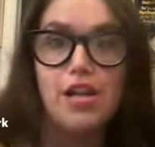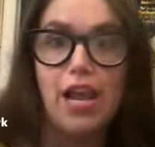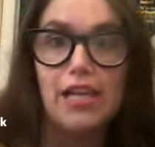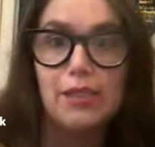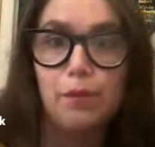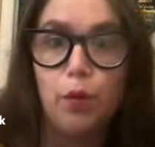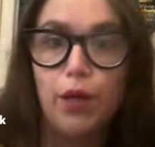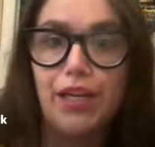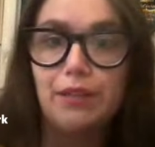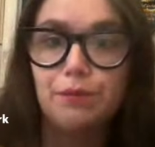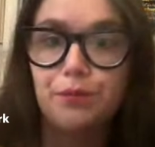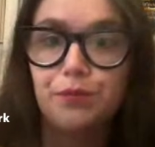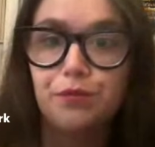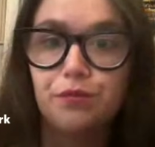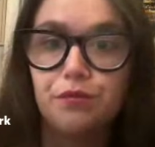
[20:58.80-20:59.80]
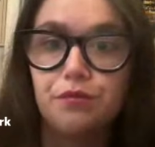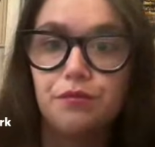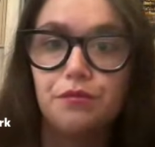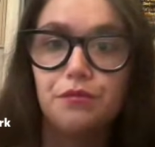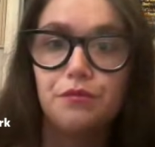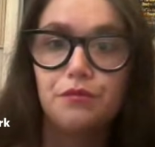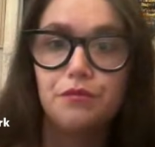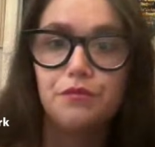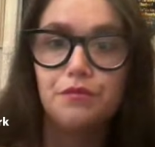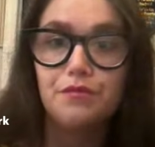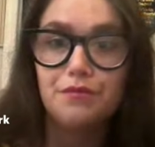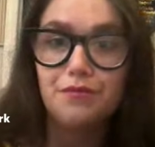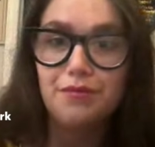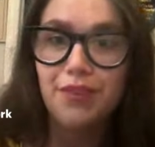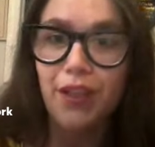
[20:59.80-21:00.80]
next point.
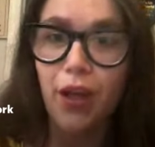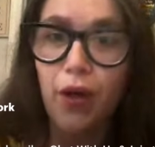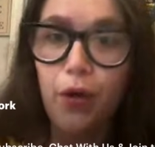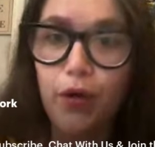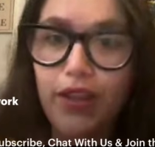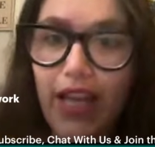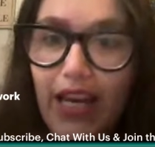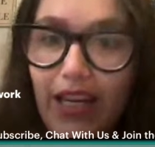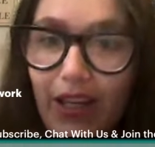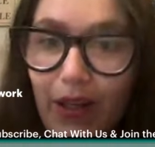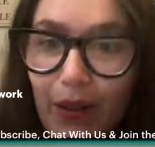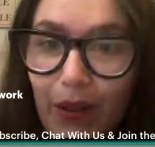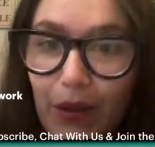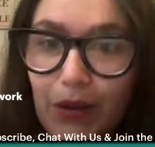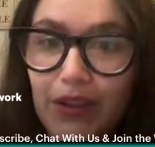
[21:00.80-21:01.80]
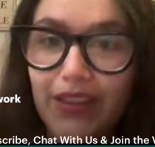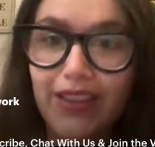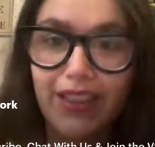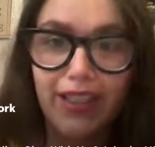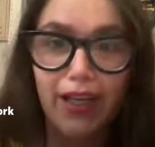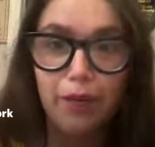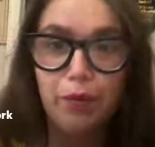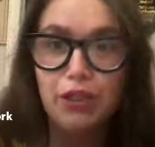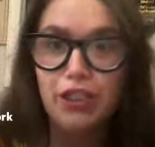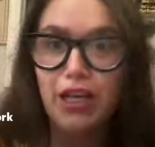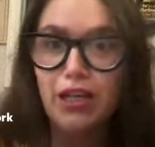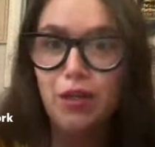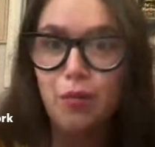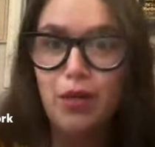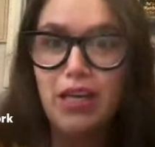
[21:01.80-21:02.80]
Oh, thank you. I
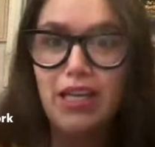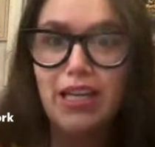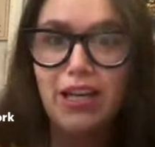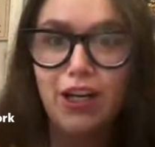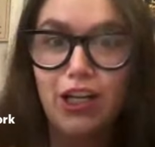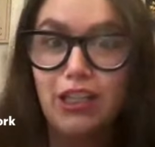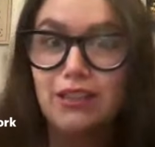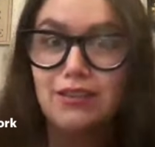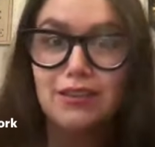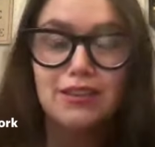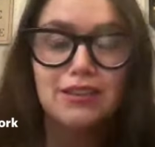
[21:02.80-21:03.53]
appreciate you being here.